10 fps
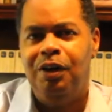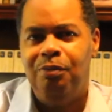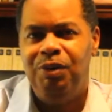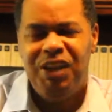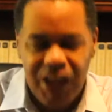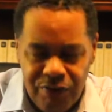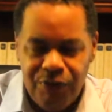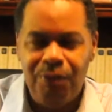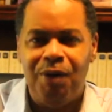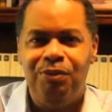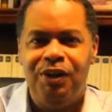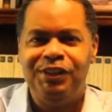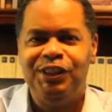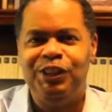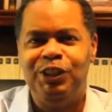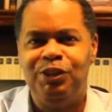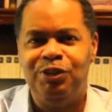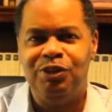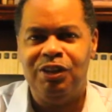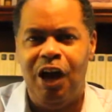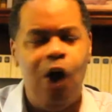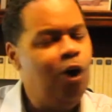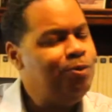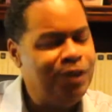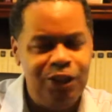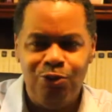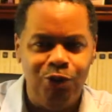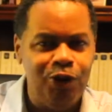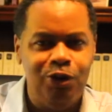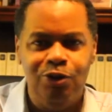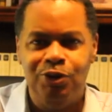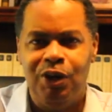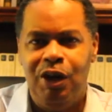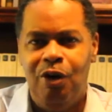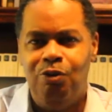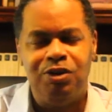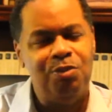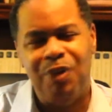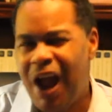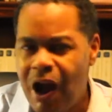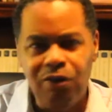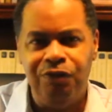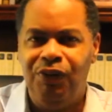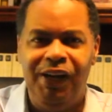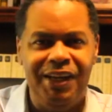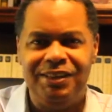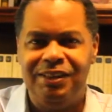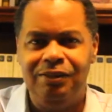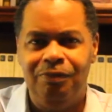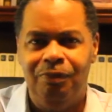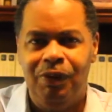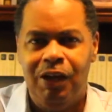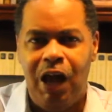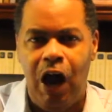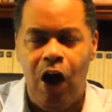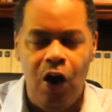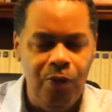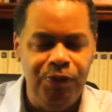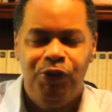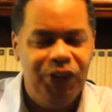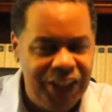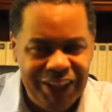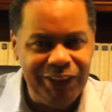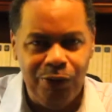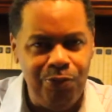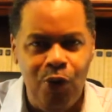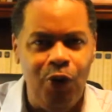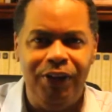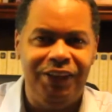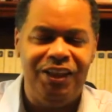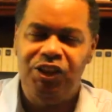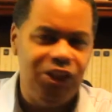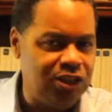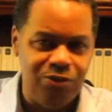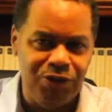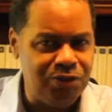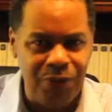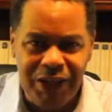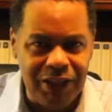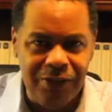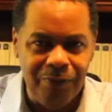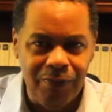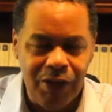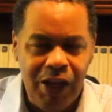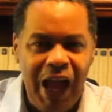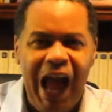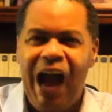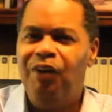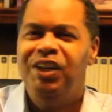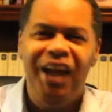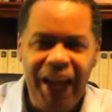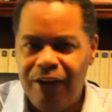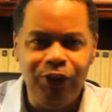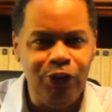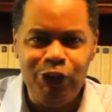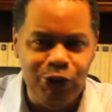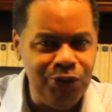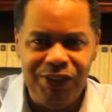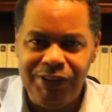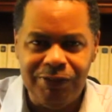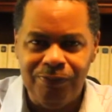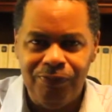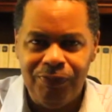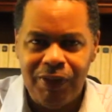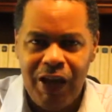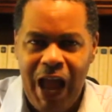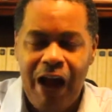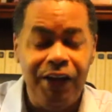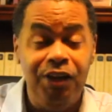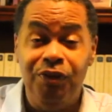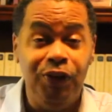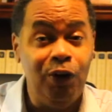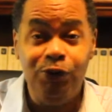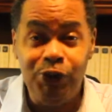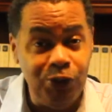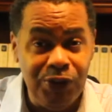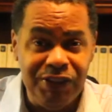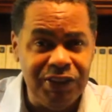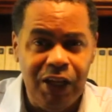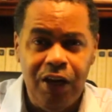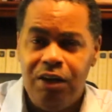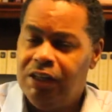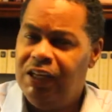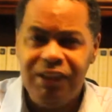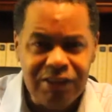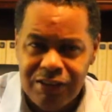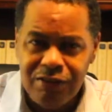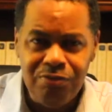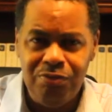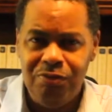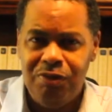Be careful, my brothers and sisters. I hope these words was a powerful lesson. I hope you get the point that Jesus was making. How he handled Judas. How even though Judas kissed him